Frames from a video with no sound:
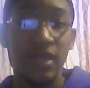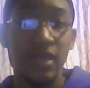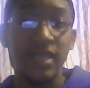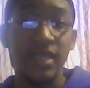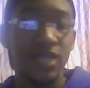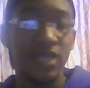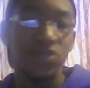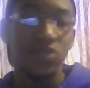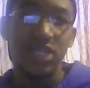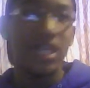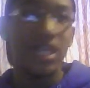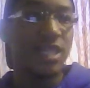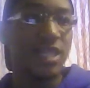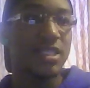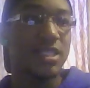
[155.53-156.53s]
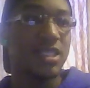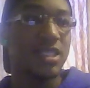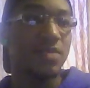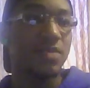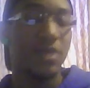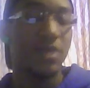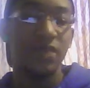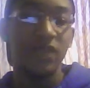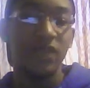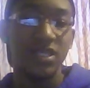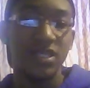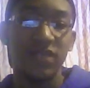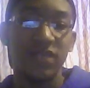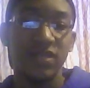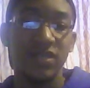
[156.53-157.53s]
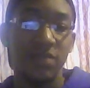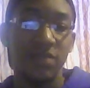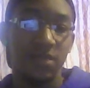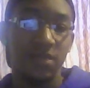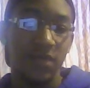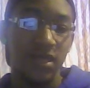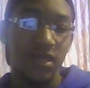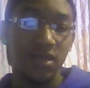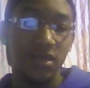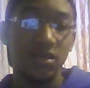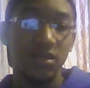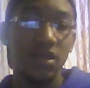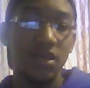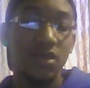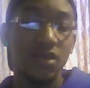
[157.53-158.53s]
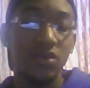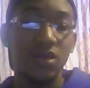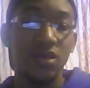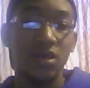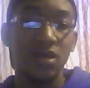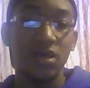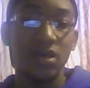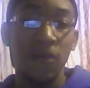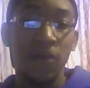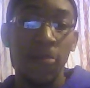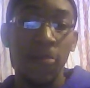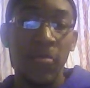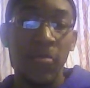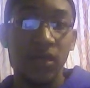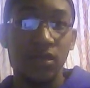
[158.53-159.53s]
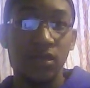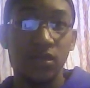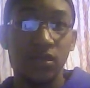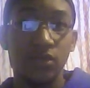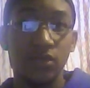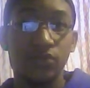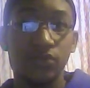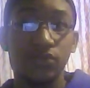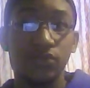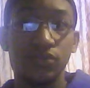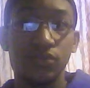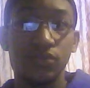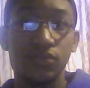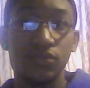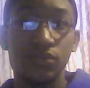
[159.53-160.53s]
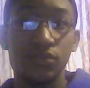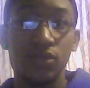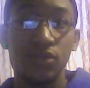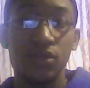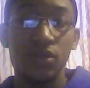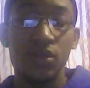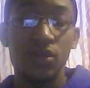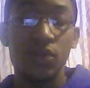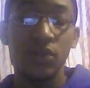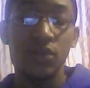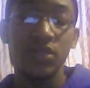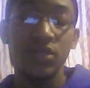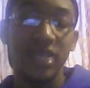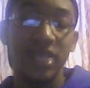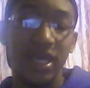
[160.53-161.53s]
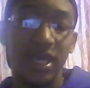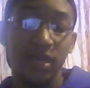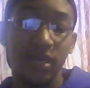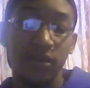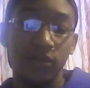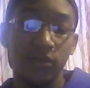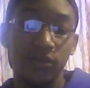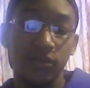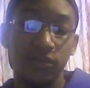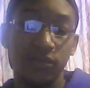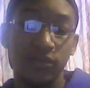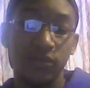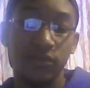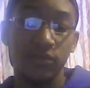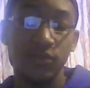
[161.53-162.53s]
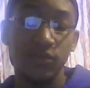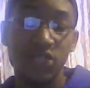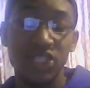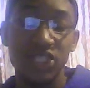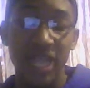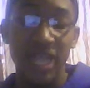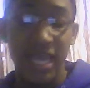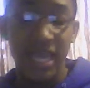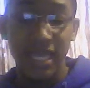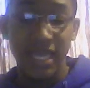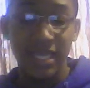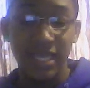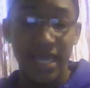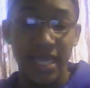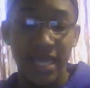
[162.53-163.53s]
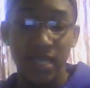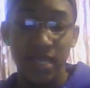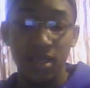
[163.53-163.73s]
That's what shade is. It's just being offensive. It's being mean. You know, when you say shade, like,